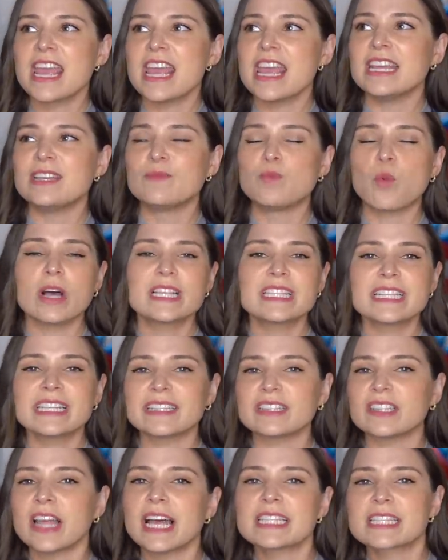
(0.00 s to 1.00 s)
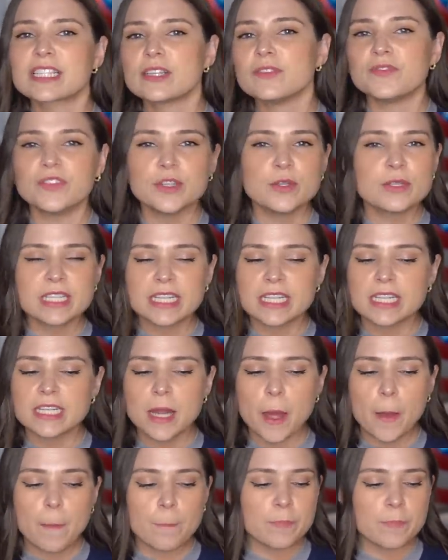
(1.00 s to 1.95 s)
It wasn't less confusing